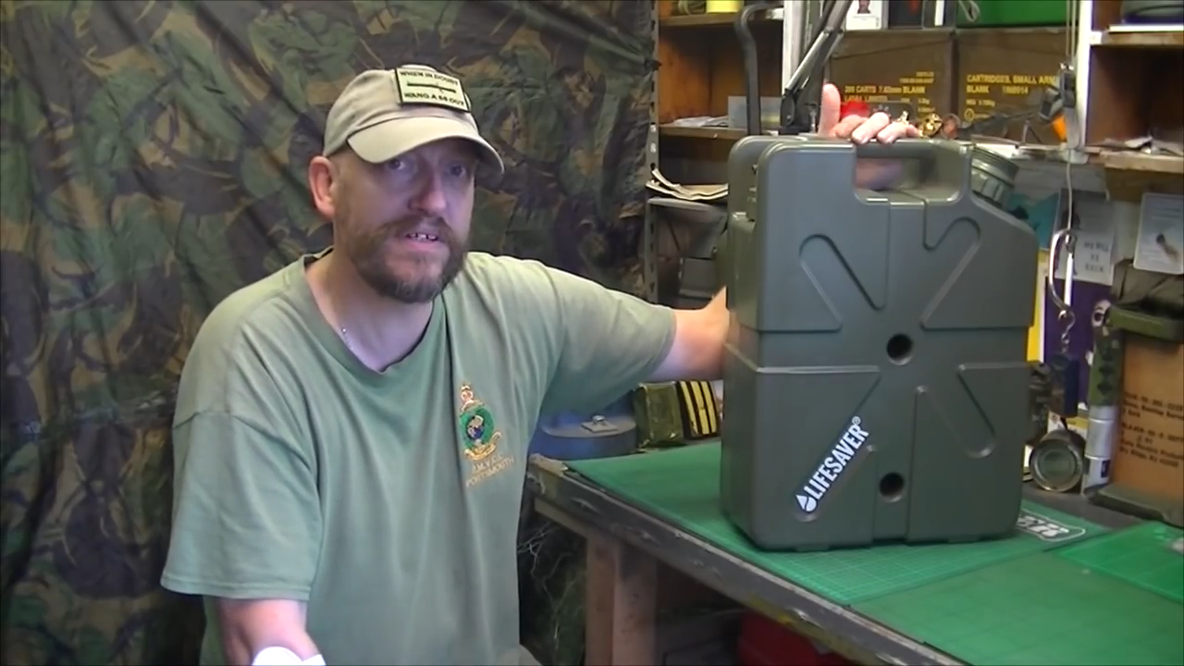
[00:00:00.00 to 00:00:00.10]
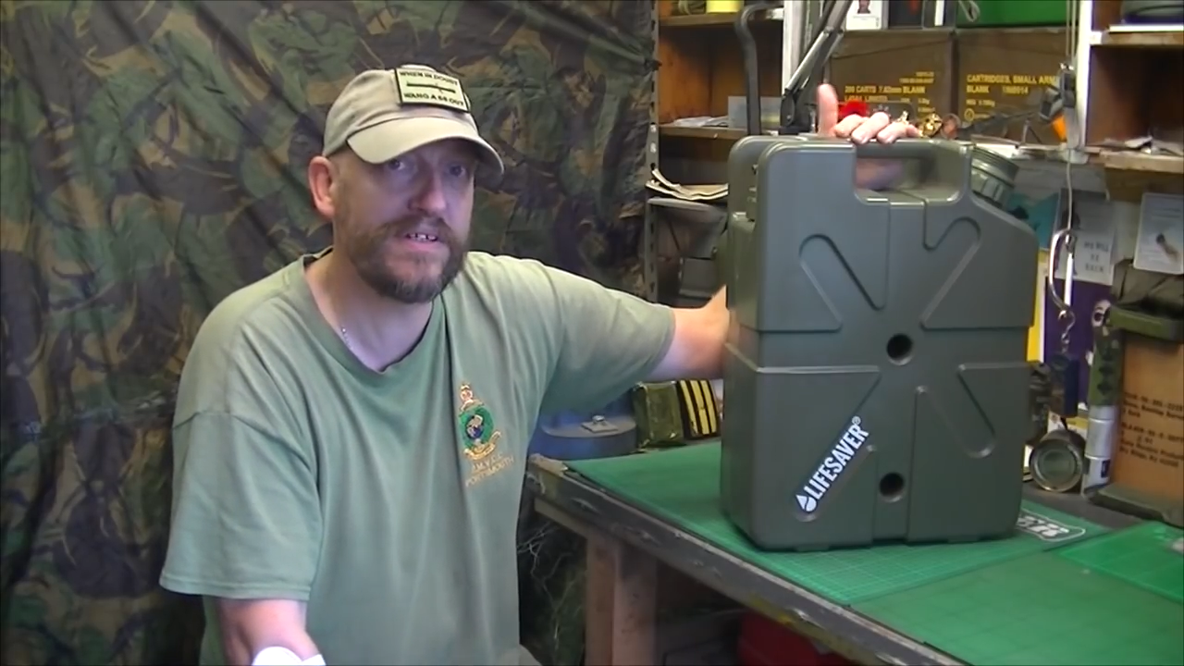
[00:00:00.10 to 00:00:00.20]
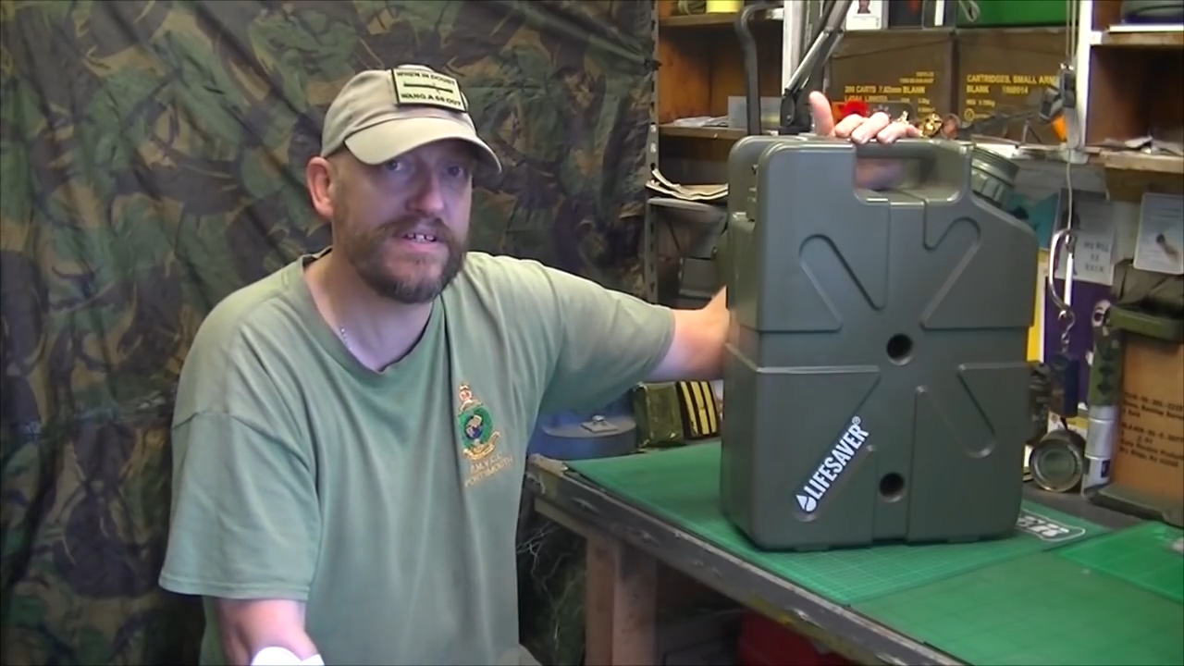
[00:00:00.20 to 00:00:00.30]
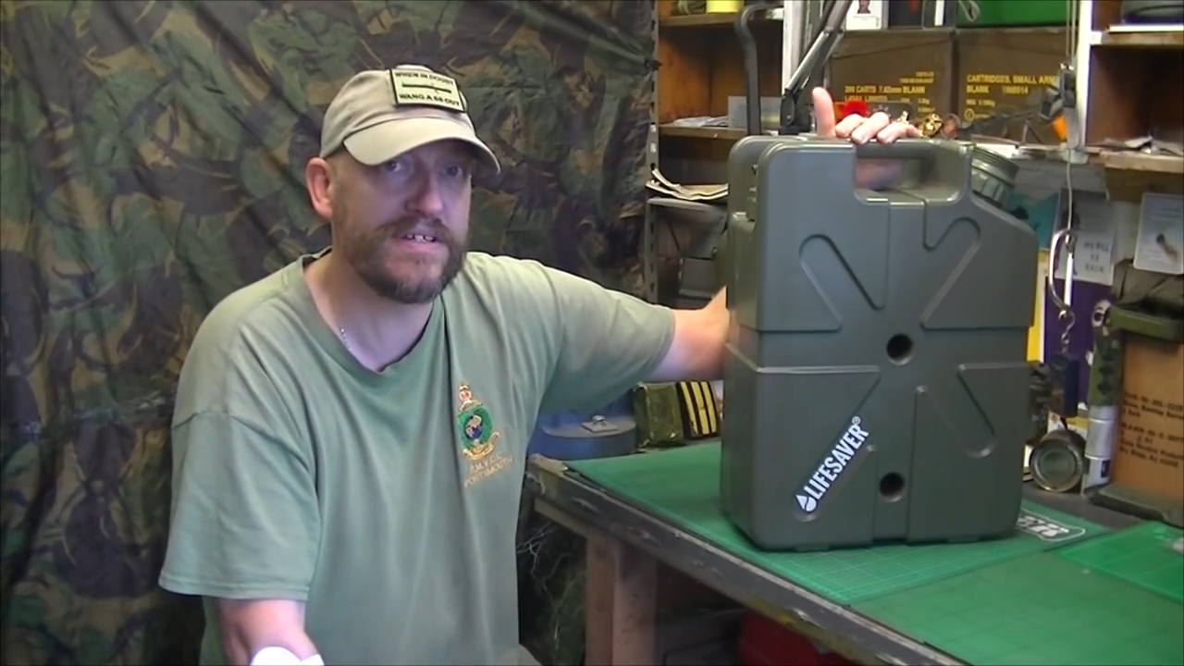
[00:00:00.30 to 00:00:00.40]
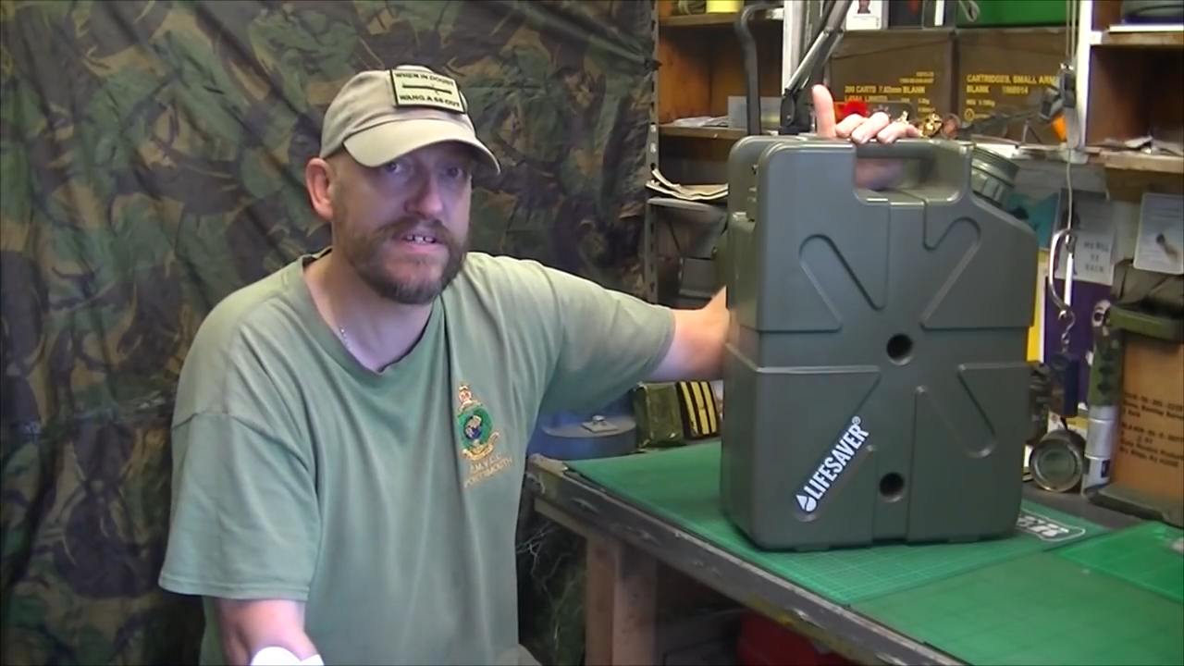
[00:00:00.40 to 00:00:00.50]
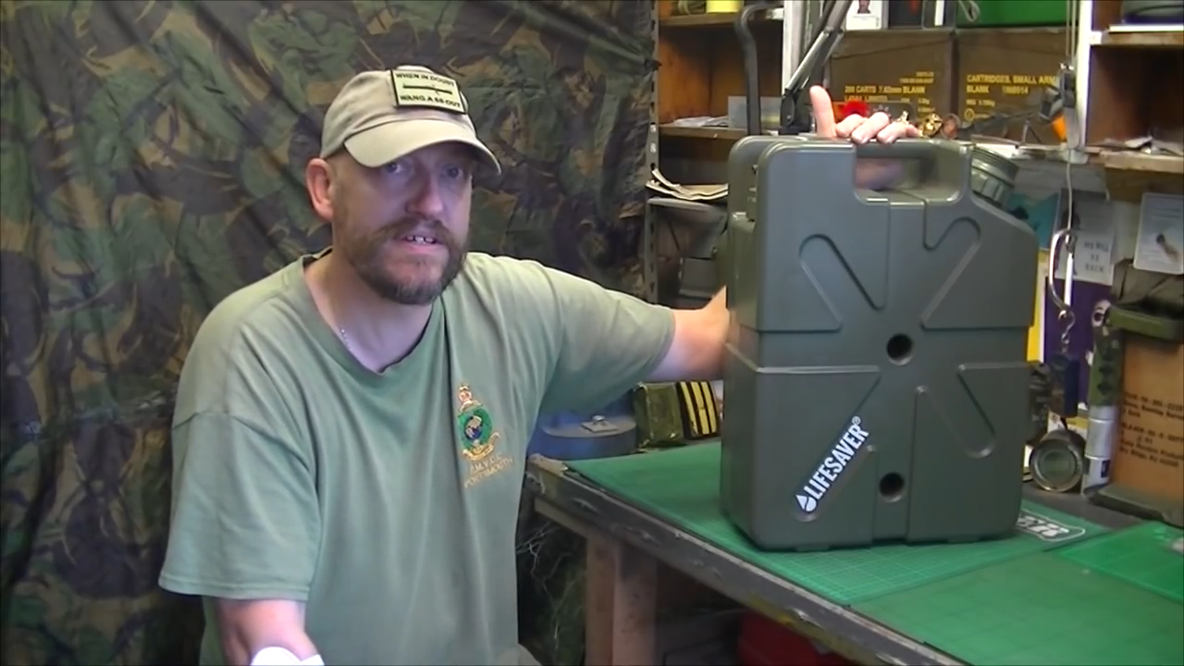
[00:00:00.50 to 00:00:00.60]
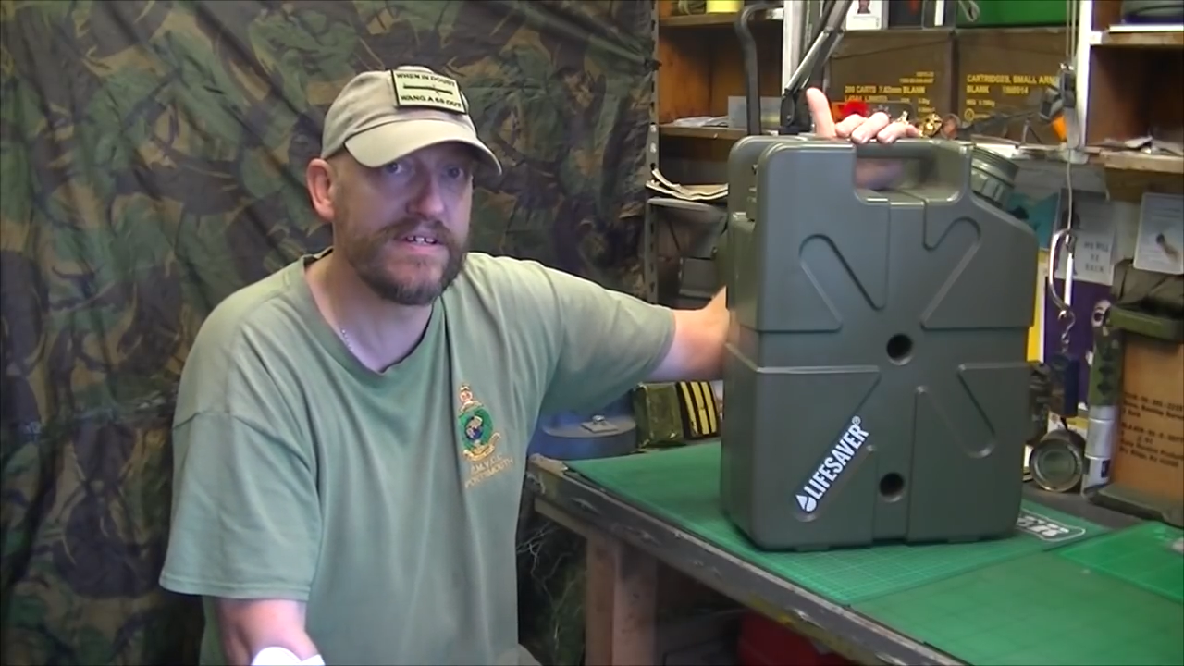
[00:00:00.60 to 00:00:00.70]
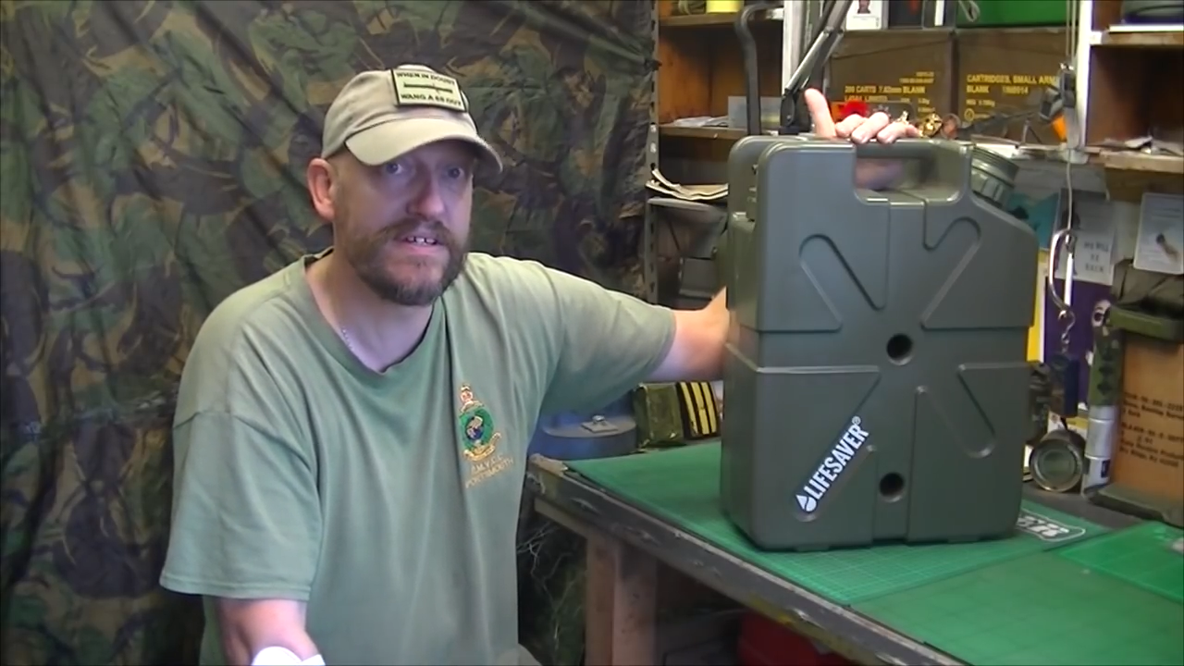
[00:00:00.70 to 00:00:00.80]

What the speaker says: years.